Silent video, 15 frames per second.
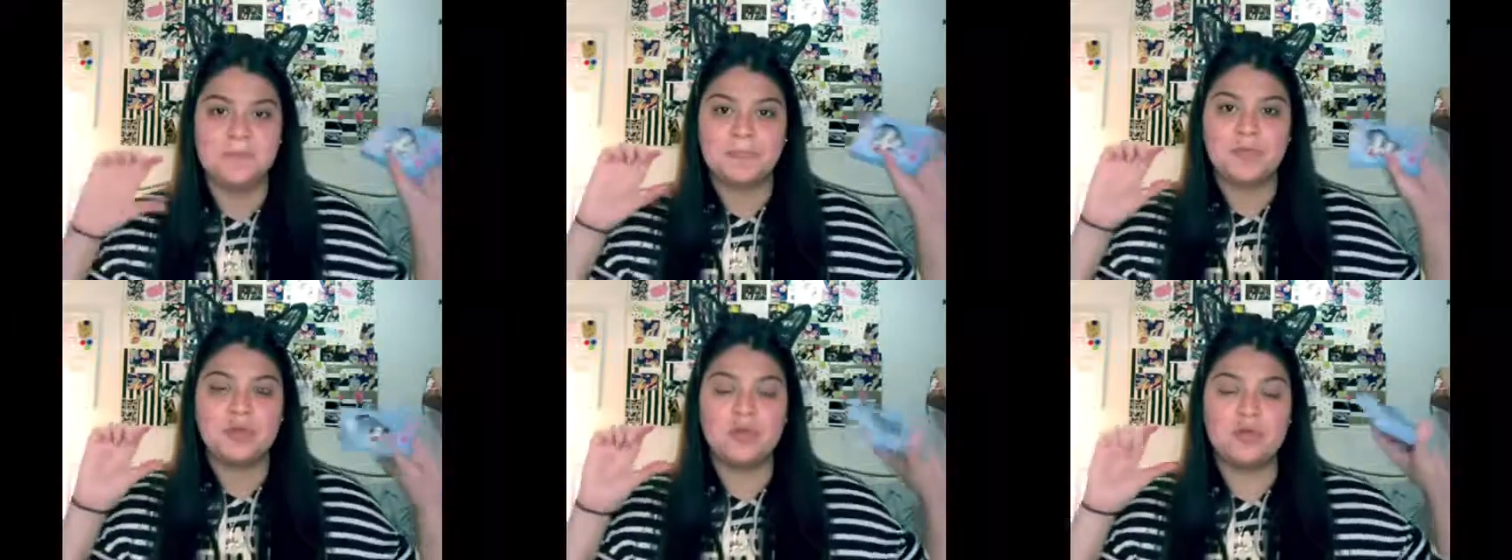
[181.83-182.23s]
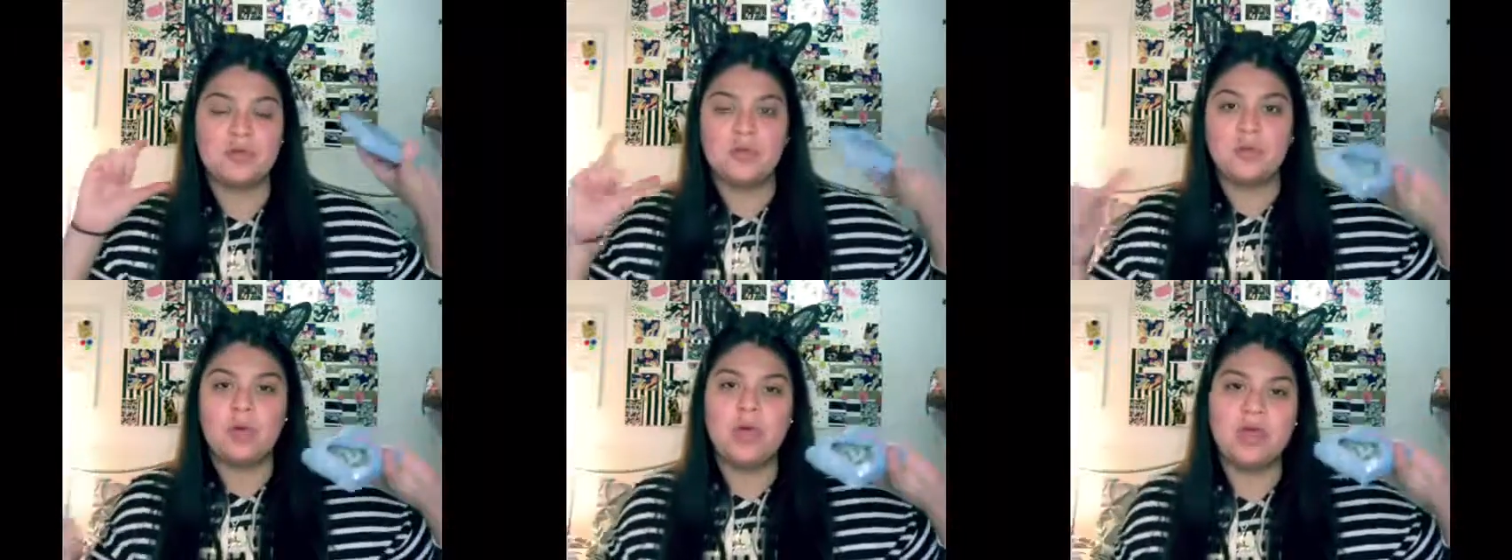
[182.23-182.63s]
you know,
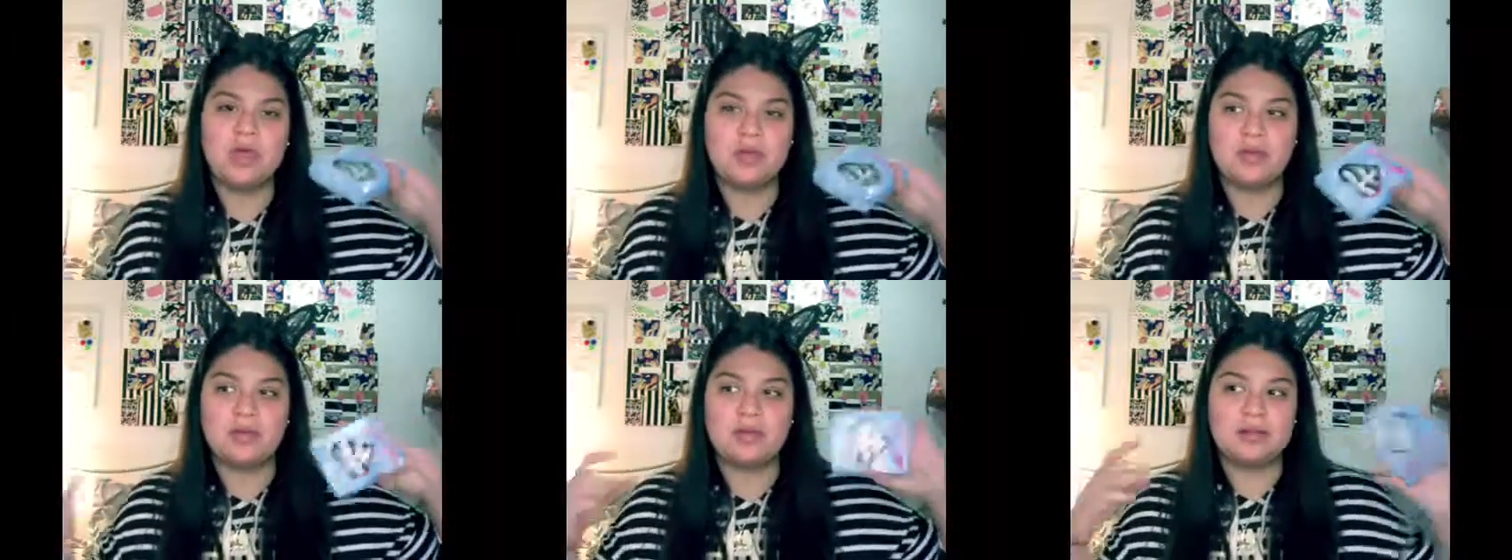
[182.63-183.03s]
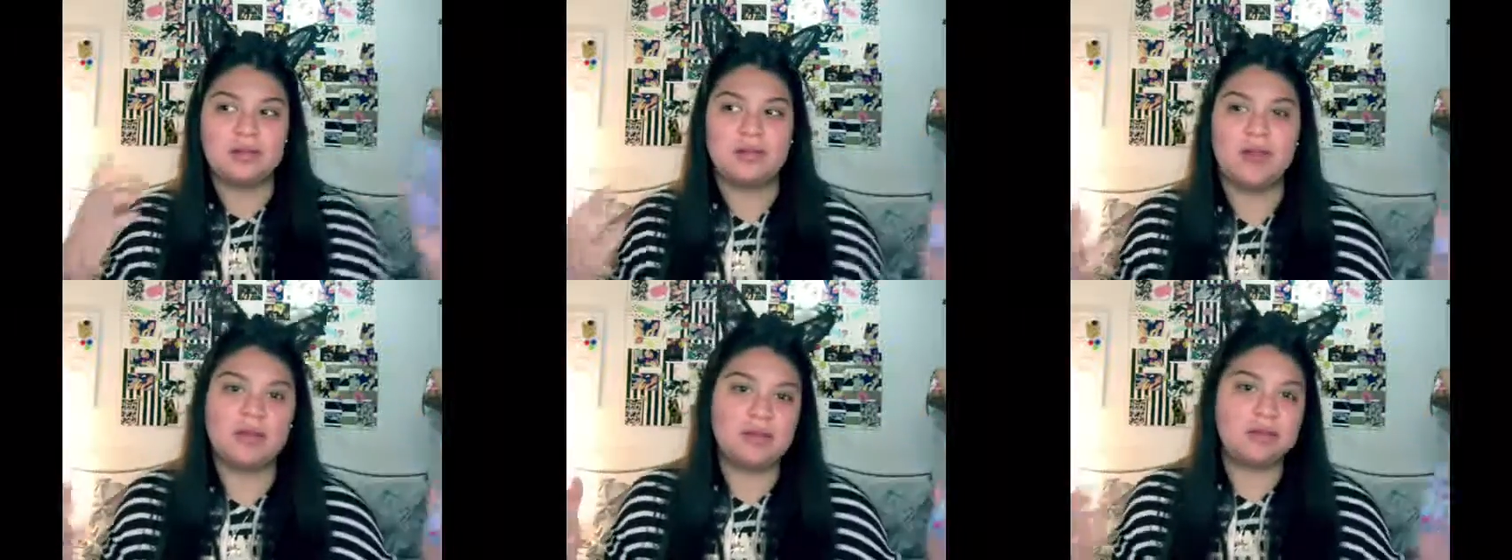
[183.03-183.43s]
the width and the
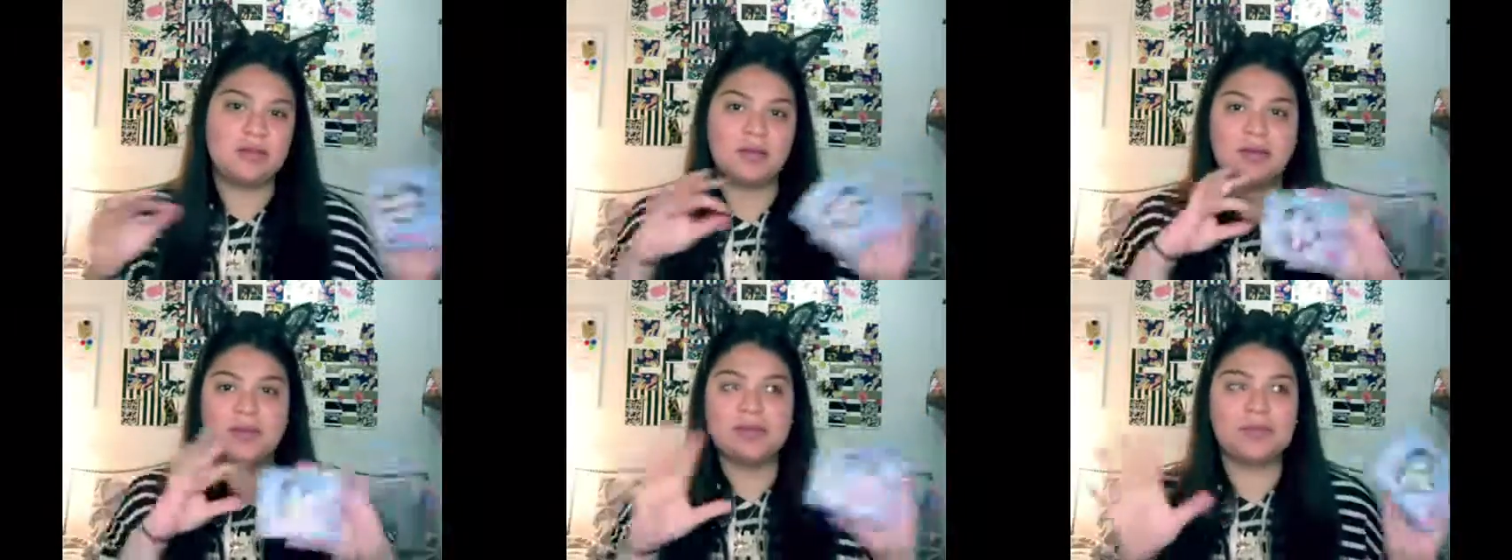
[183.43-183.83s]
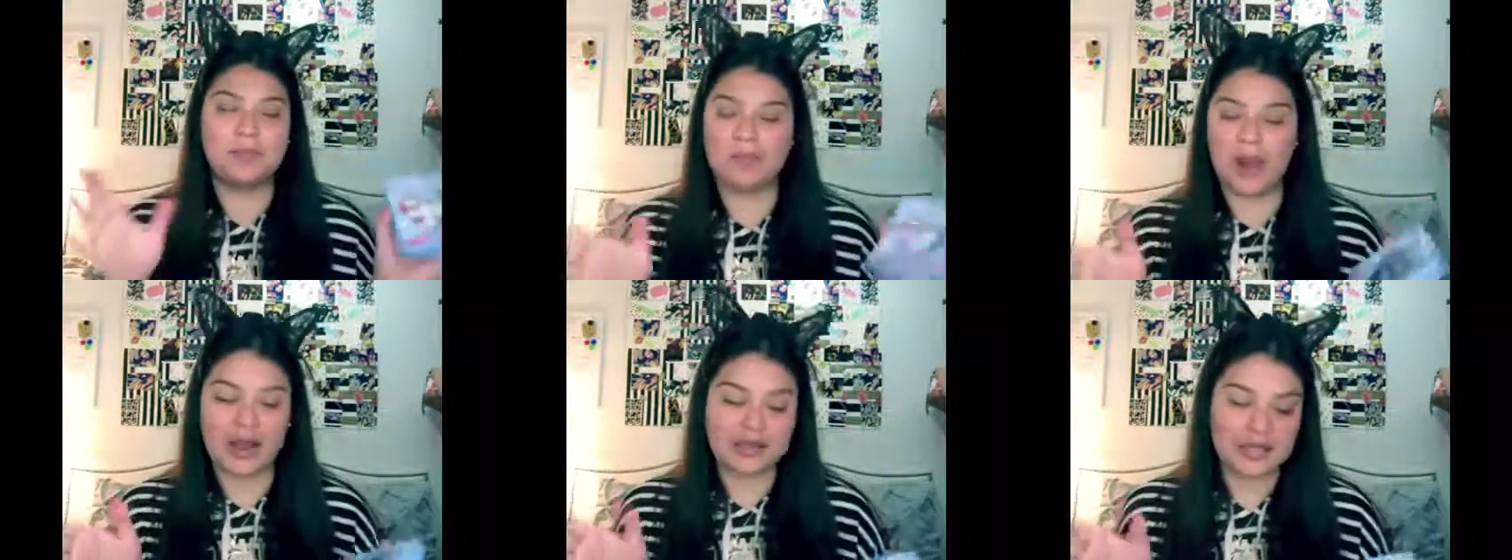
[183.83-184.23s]
length, it's
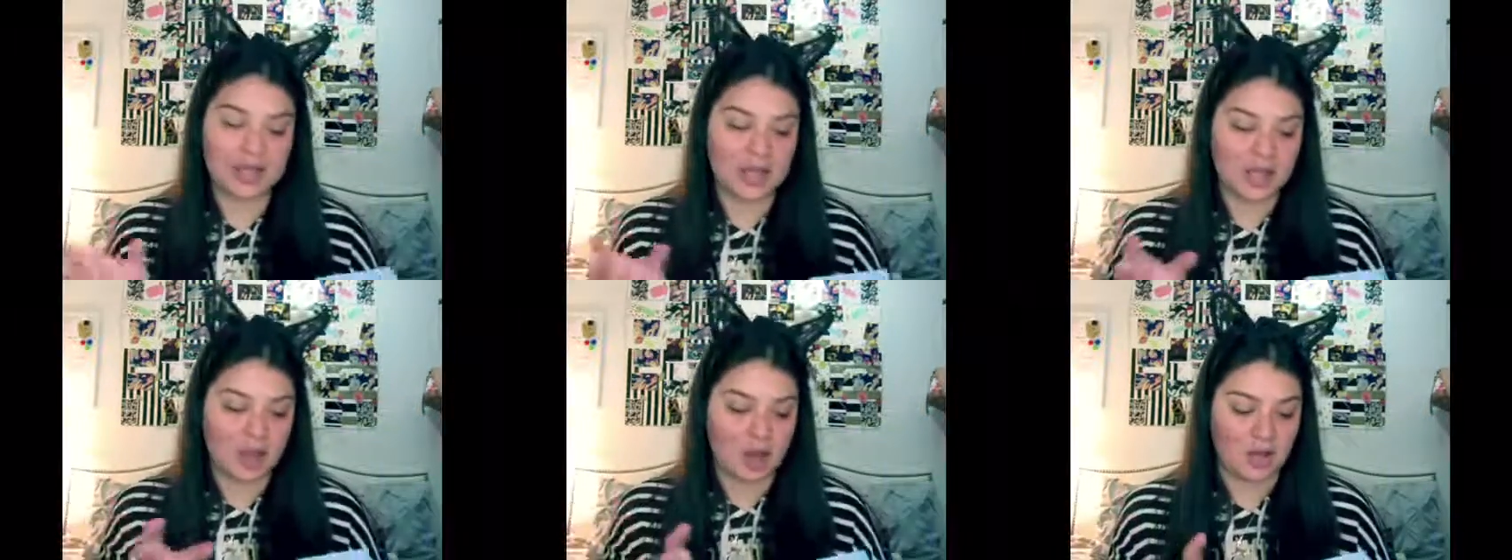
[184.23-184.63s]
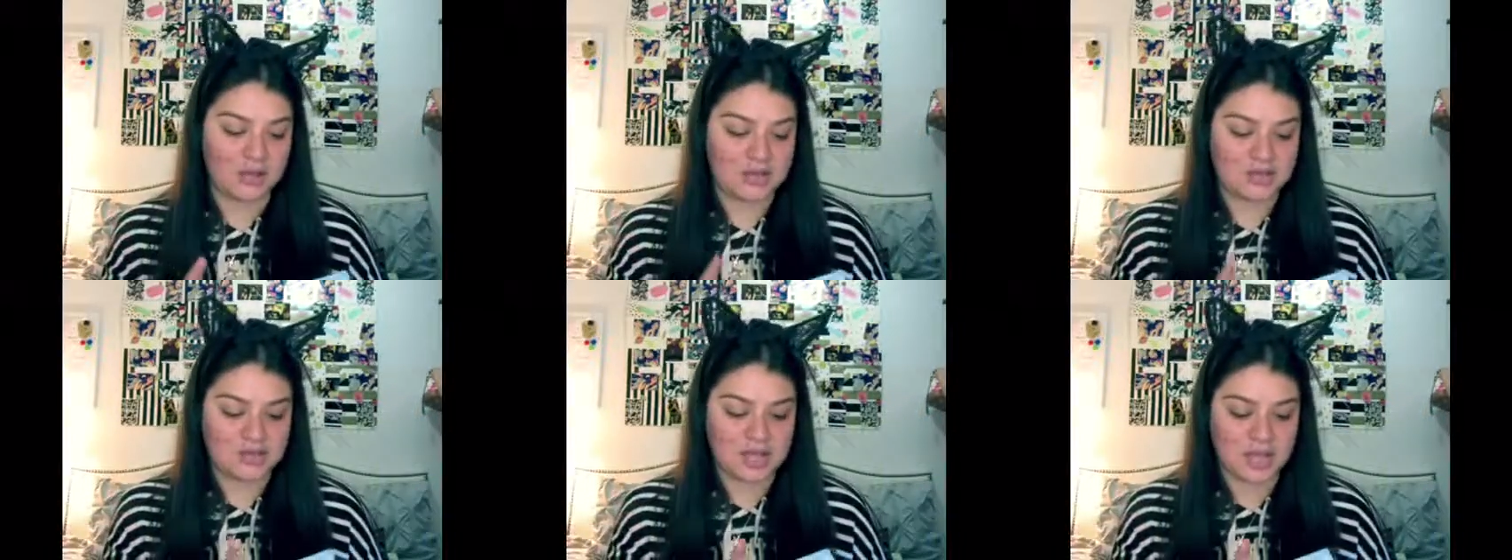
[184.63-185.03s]
practically all
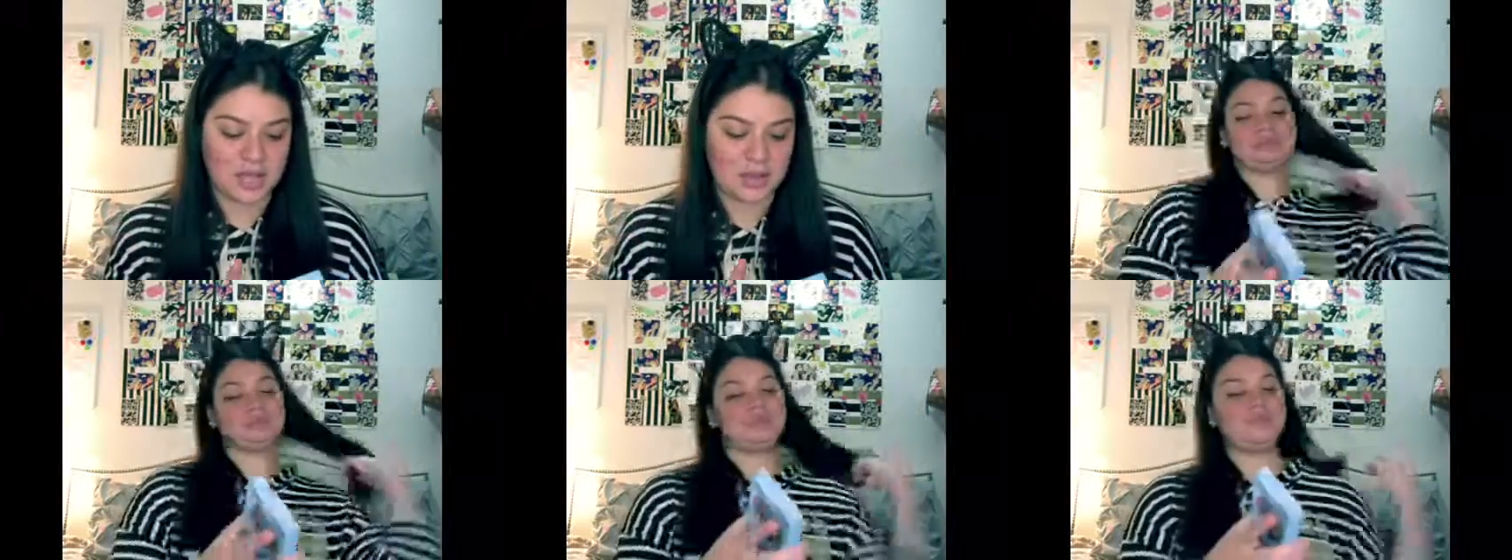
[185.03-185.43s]
the same.